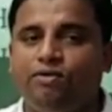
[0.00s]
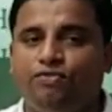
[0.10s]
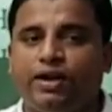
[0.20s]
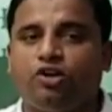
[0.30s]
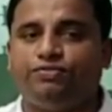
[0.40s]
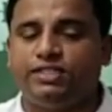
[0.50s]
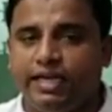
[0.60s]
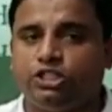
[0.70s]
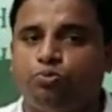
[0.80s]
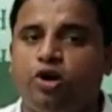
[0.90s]
effect of
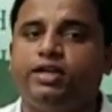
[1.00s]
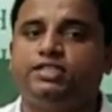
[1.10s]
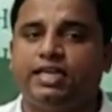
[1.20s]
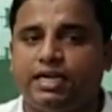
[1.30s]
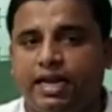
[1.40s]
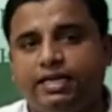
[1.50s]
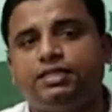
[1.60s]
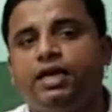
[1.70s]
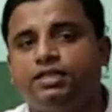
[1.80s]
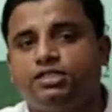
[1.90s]
CH bond is taken as
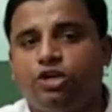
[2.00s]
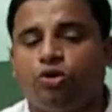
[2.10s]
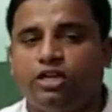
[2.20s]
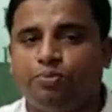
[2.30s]
0. That